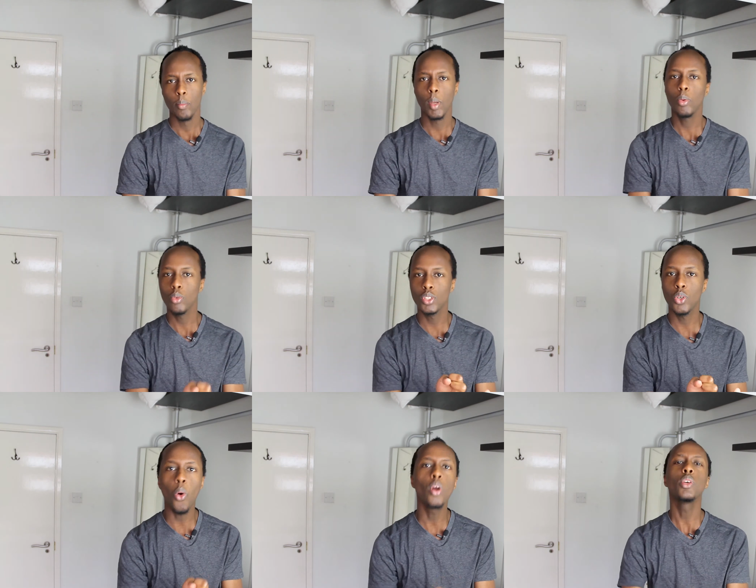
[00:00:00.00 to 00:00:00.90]
People will
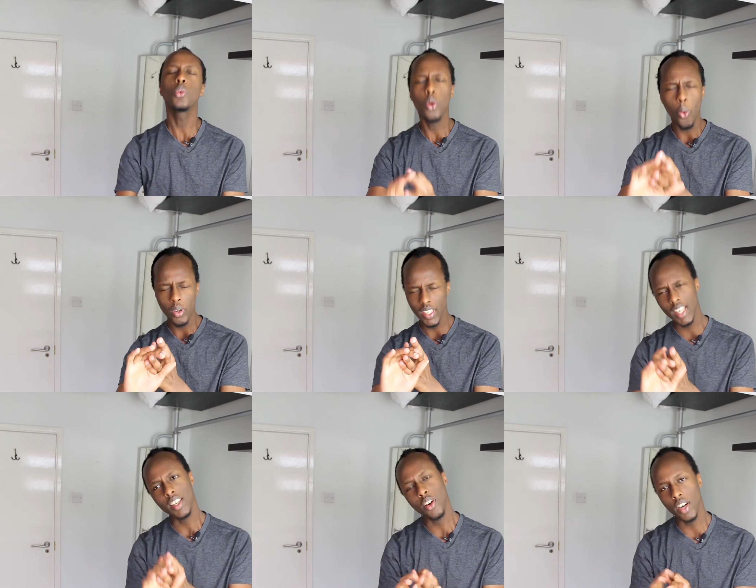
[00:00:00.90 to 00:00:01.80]
scorn you, go and
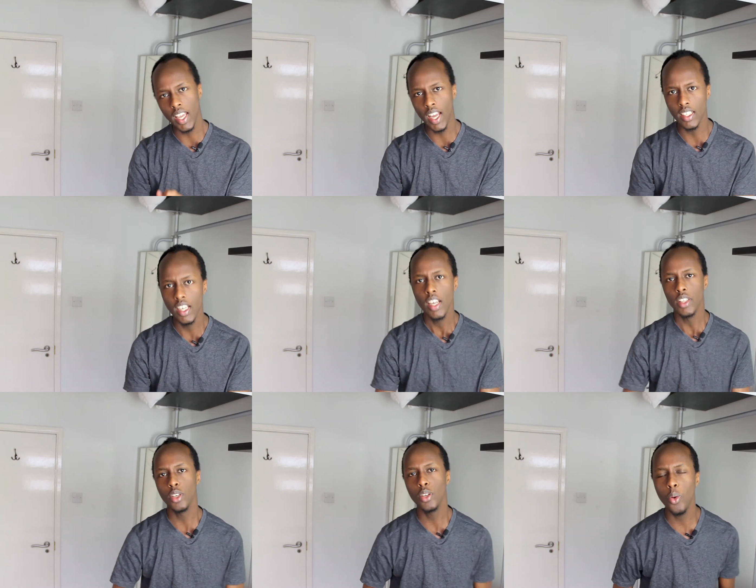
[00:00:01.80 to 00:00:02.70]
get her again.
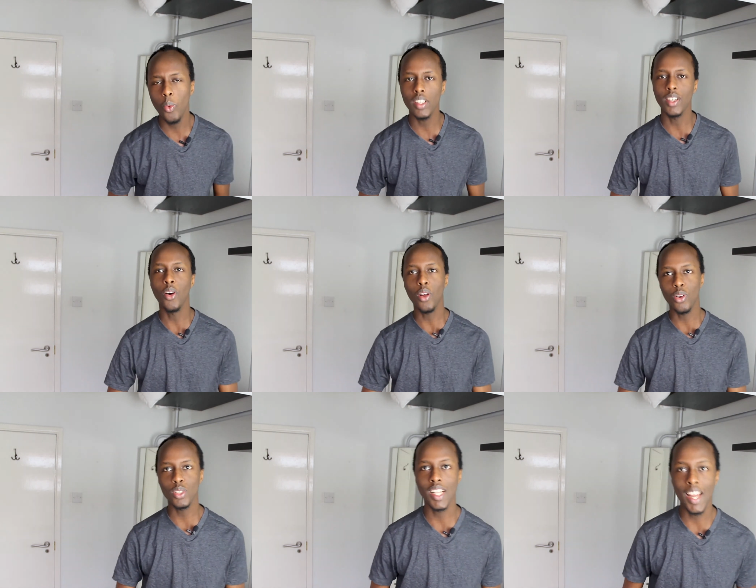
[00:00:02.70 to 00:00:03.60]
Do you know what God
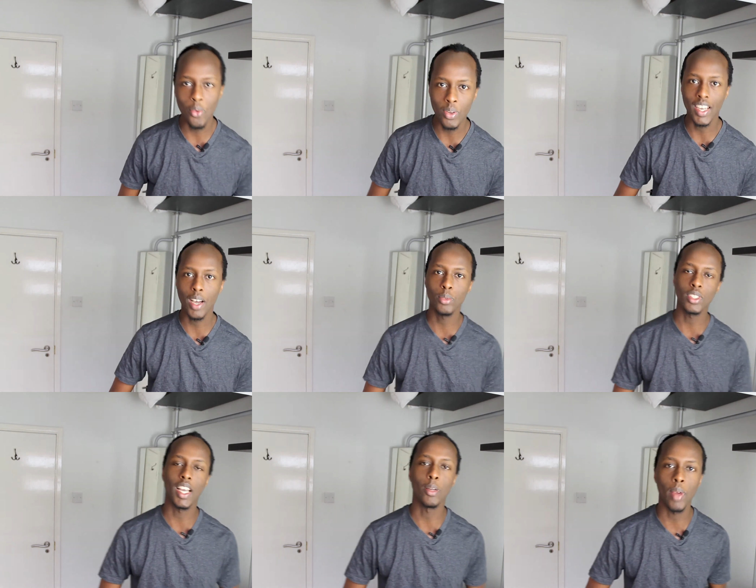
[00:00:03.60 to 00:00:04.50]
looks like when he comes
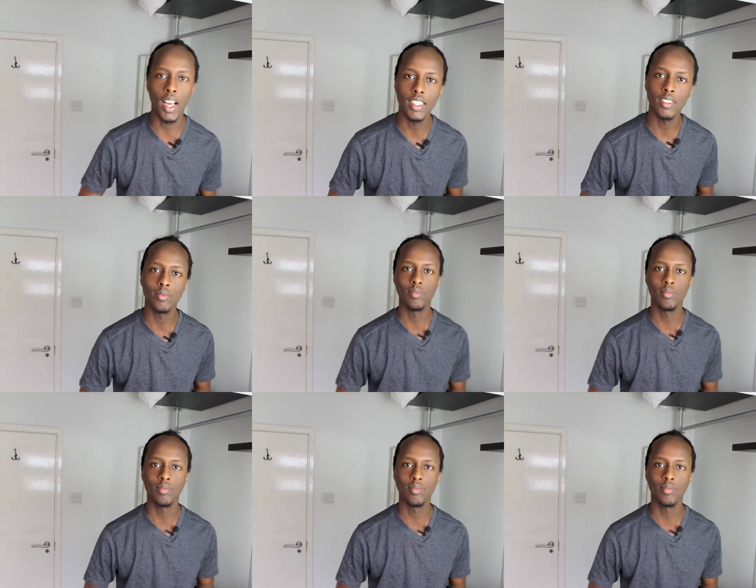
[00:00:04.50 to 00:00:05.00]
to get man?